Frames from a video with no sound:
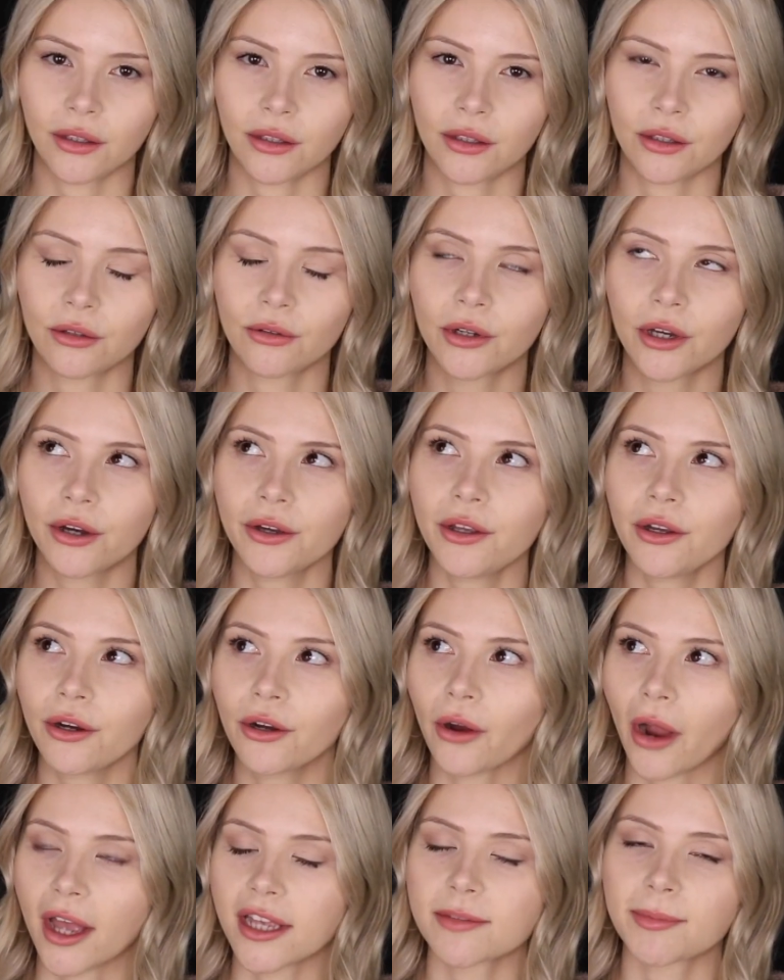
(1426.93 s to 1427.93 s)
You know you're
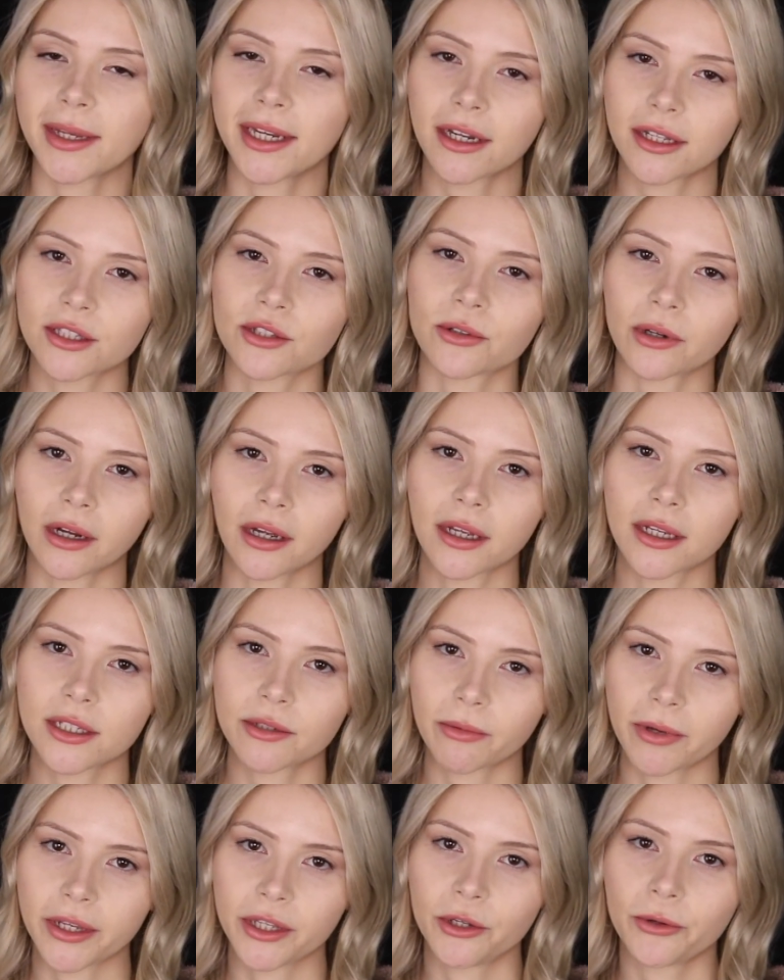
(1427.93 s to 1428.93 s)
grasping at straws
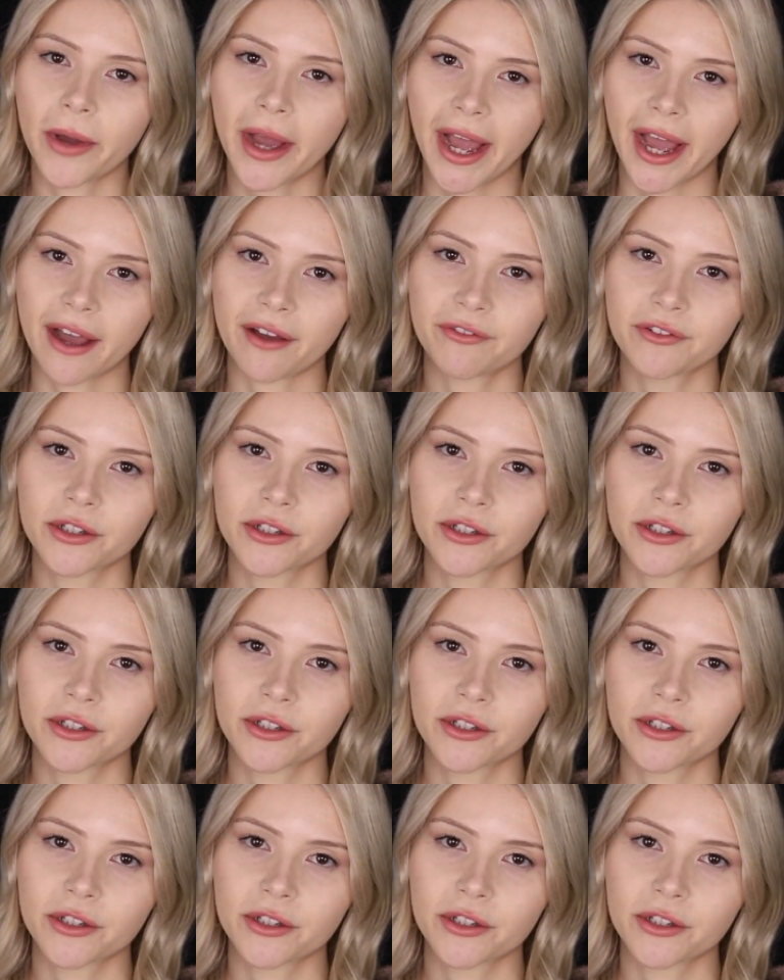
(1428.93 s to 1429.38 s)
when you have